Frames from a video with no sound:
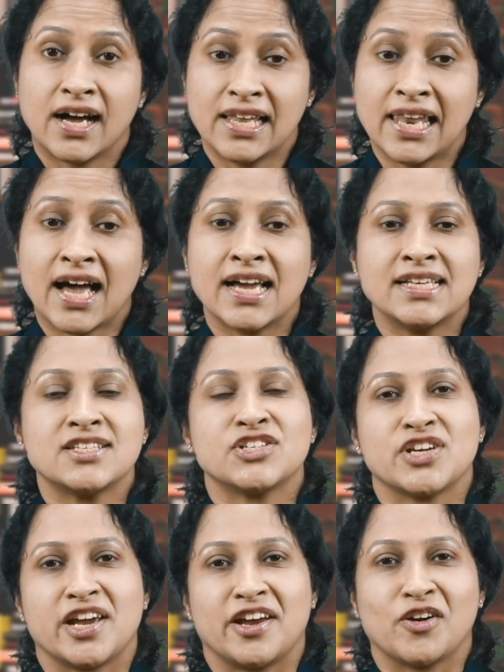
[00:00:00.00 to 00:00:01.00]
A lion's
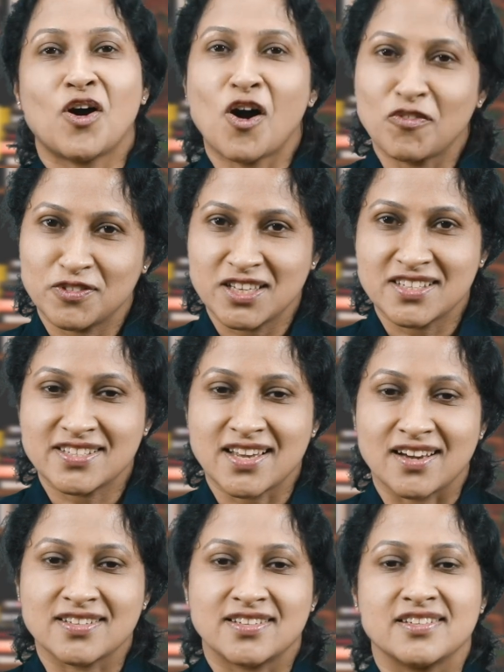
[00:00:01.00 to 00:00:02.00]
share of this
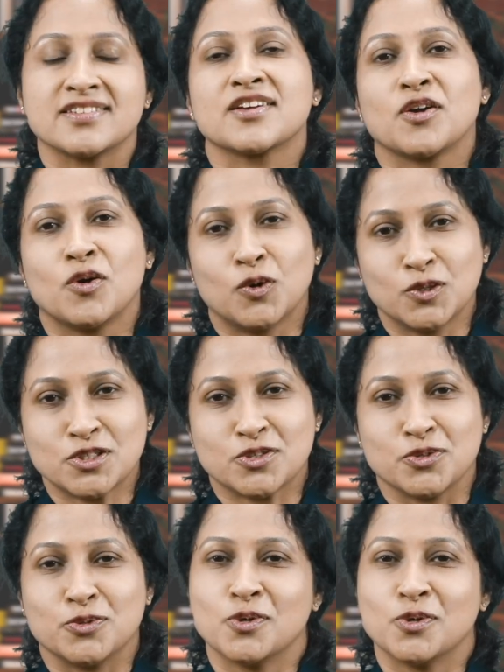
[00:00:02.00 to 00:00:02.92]
success goes to